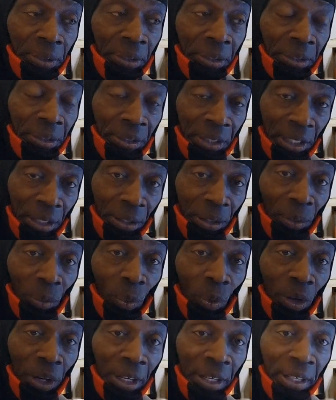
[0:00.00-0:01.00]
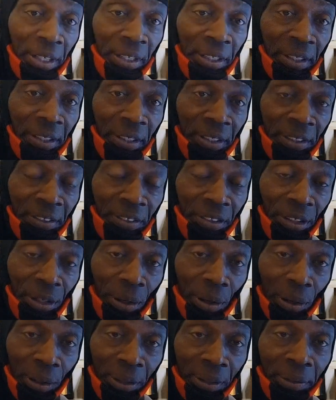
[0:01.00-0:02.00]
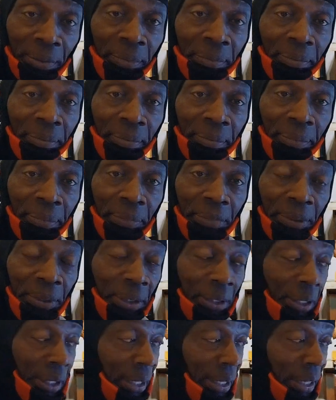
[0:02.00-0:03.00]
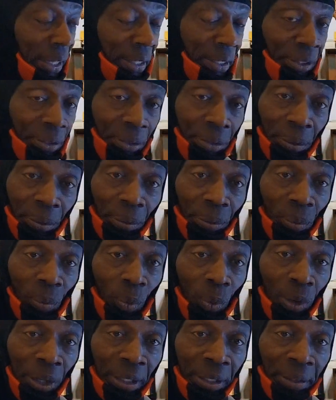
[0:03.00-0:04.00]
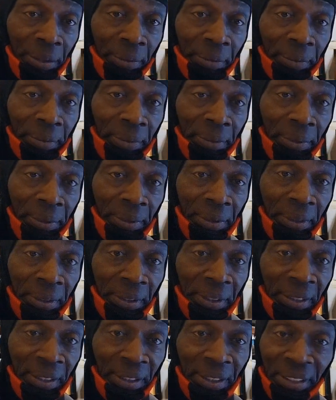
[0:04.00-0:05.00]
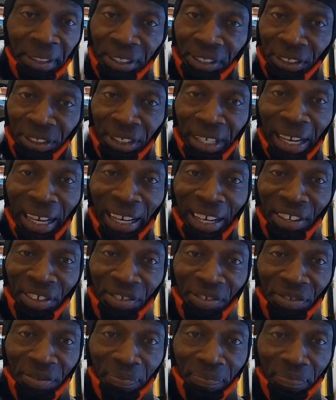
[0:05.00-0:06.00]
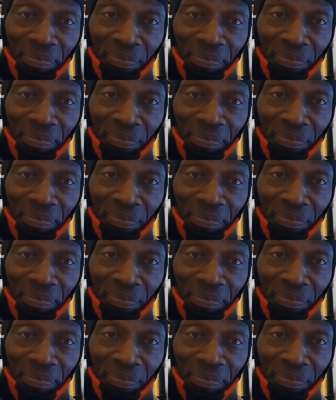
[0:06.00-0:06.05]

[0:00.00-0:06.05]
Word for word: second one is the gun, and the third one is knowledge.